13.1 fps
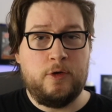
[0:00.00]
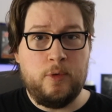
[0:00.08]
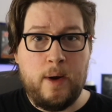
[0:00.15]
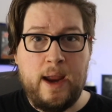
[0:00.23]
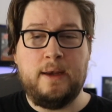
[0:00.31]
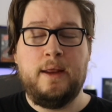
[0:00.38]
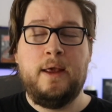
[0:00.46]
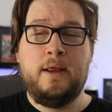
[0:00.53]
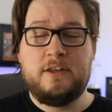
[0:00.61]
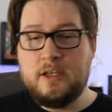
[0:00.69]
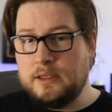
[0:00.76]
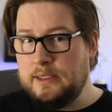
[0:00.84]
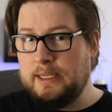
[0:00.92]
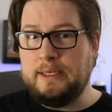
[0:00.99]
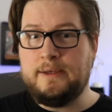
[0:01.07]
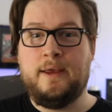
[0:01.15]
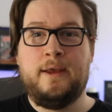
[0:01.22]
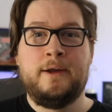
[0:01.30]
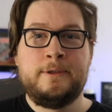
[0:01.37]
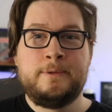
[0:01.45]
Great, delete.
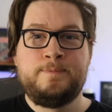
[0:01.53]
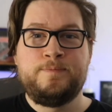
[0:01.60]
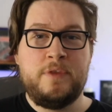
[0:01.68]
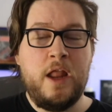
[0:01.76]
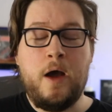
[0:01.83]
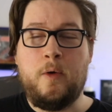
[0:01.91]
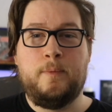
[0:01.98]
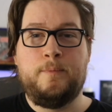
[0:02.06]
No.